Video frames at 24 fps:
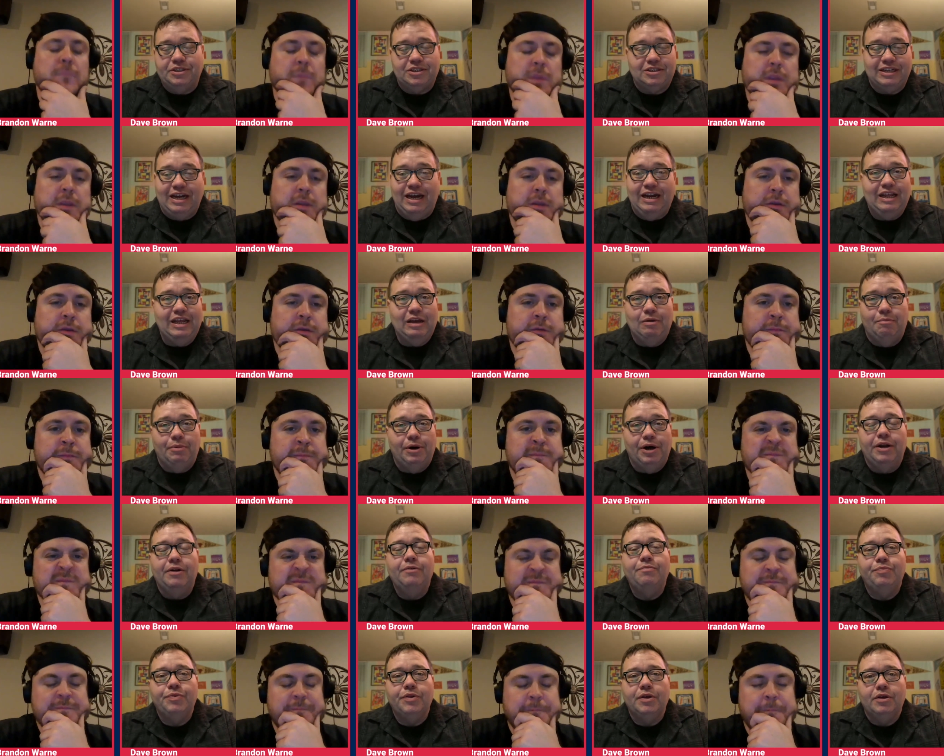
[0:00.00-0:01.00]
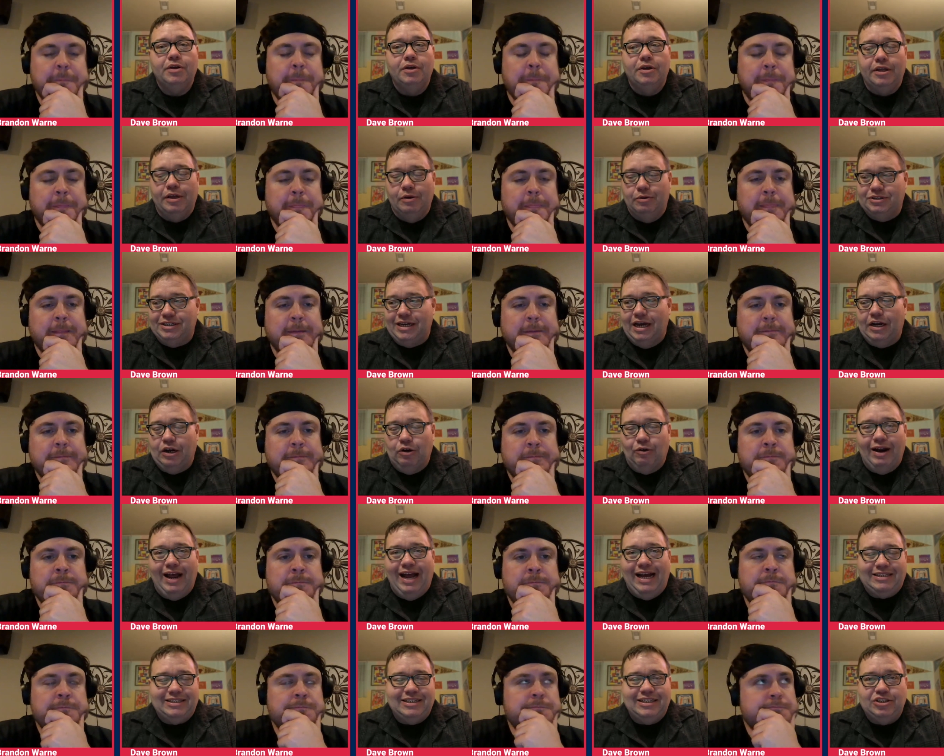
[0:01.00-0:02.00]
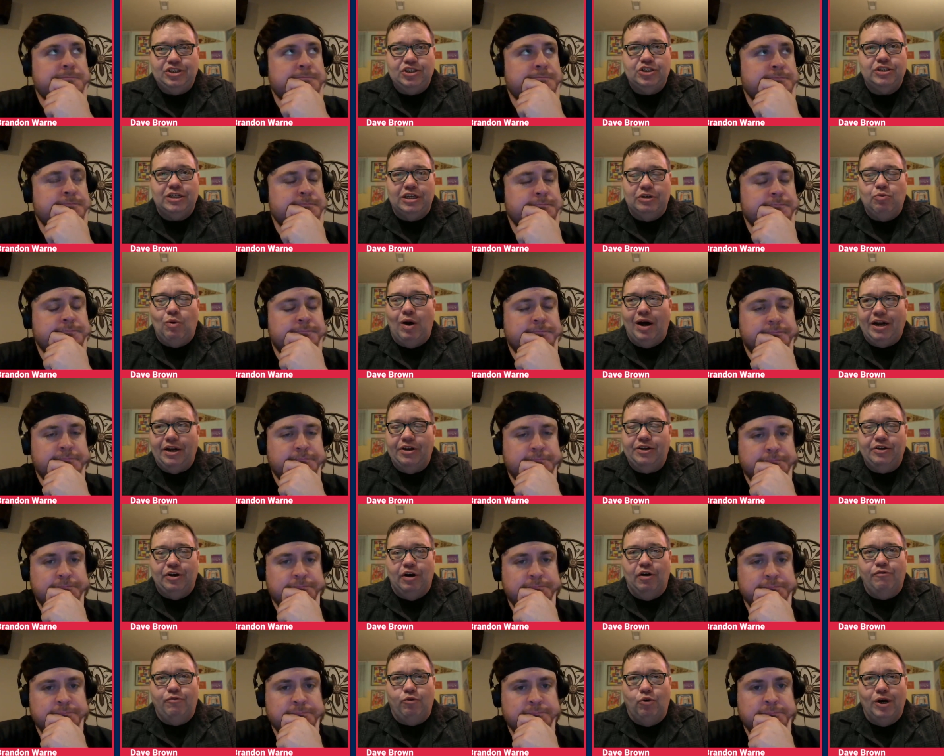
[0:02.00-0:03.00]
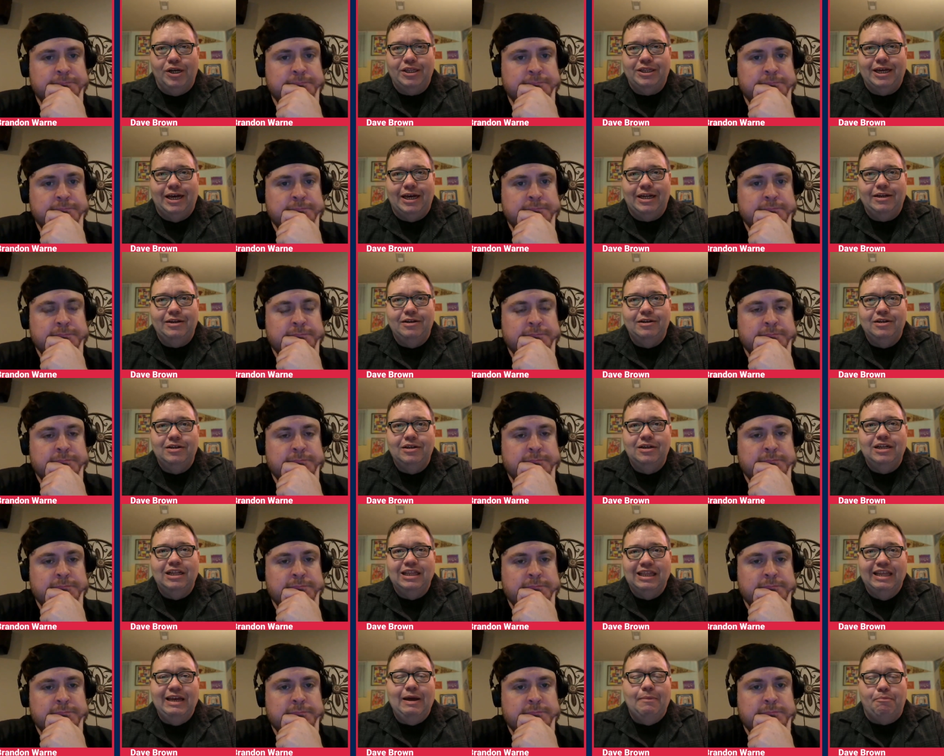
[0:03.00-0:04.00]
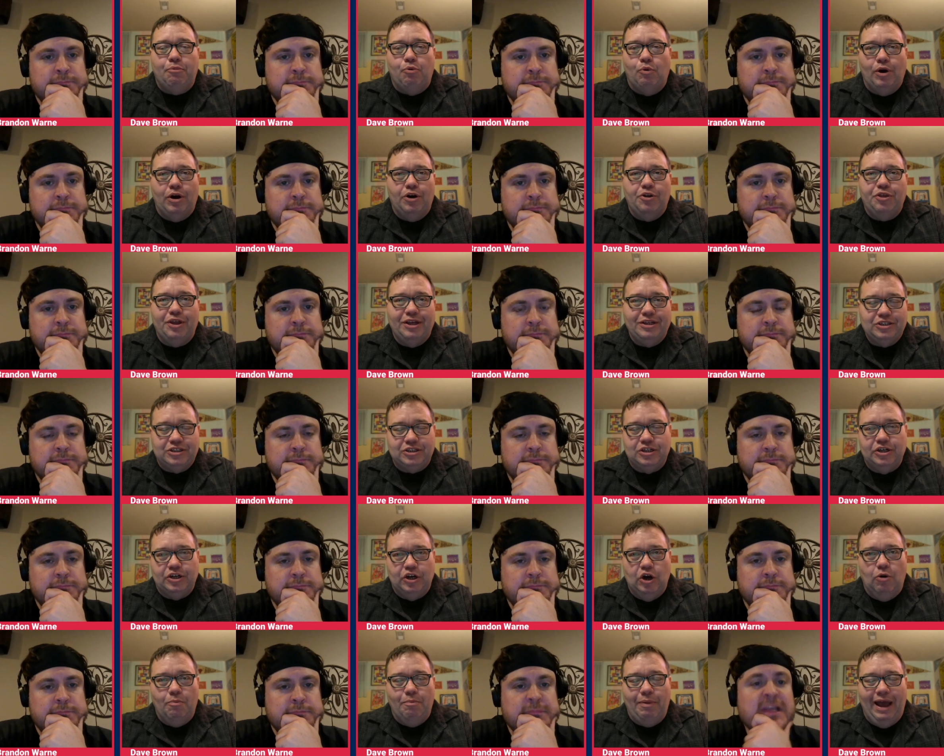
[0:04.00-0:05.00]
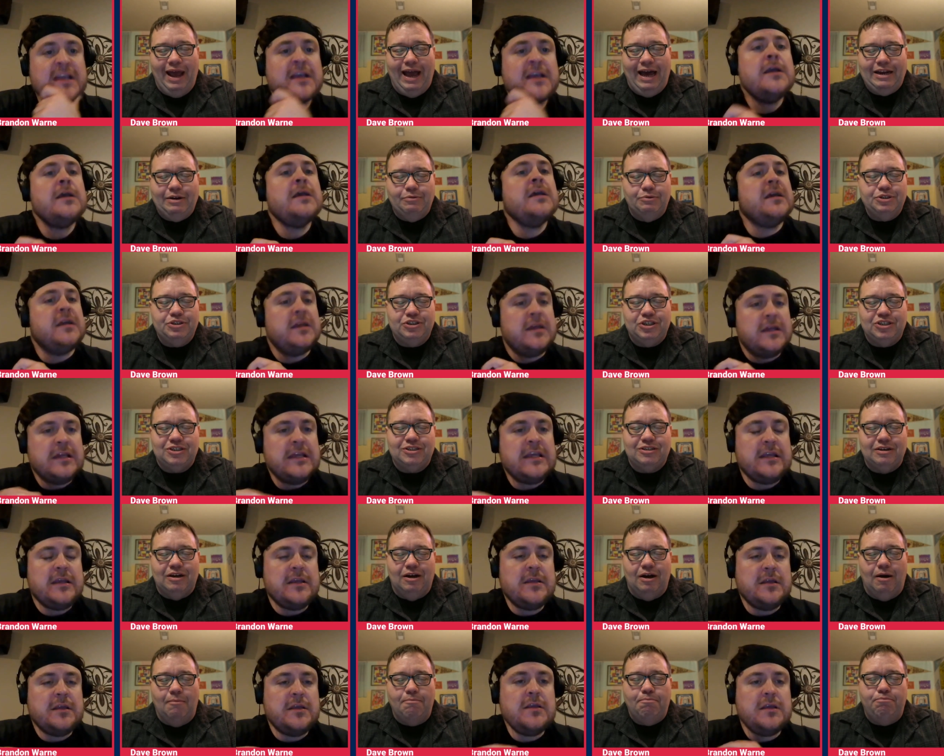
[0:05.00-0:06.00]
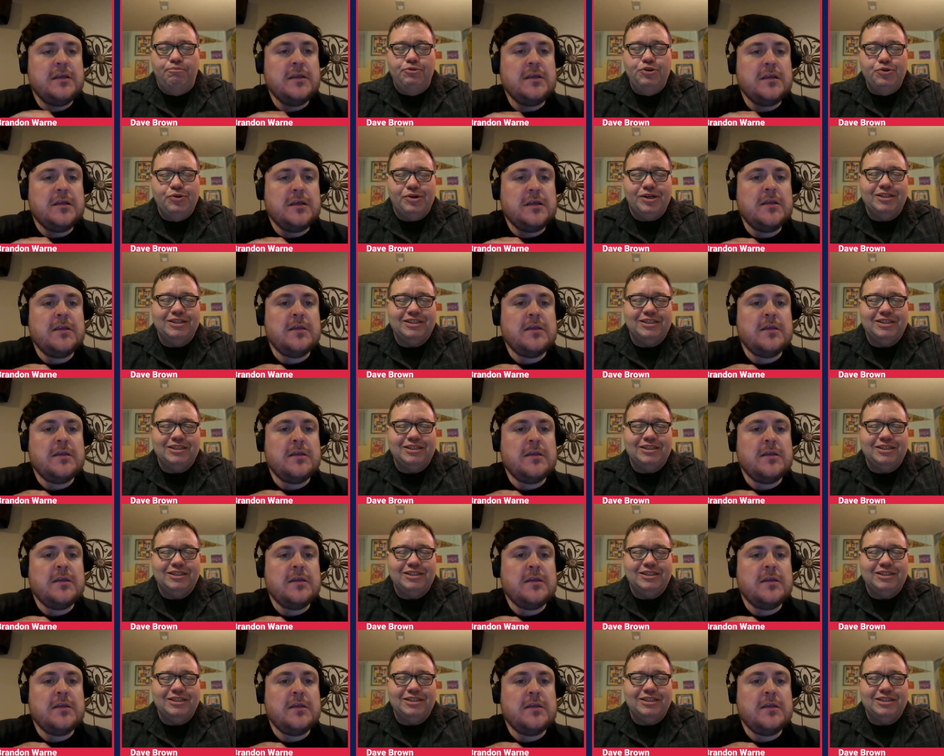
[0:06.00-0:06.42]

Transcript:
Speaker 1: Stadium, but it was on grass. He just he wanted to avoid that lip where things could go bad. It was just a, you can